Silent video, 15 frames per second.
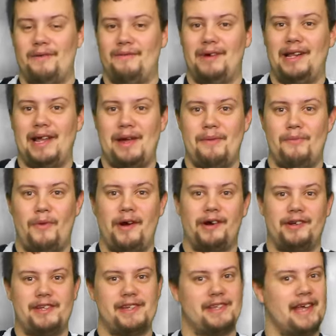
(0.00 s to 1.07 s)
really
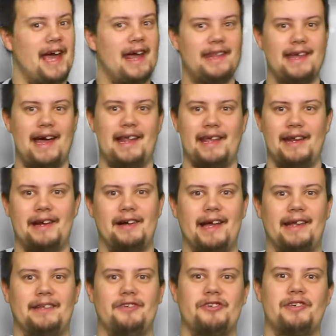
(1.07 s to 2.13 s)
weird to say that, you know,
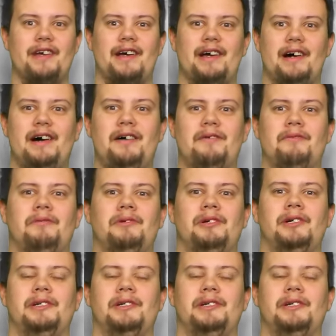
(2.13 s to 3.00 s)
like, they're just like, oh,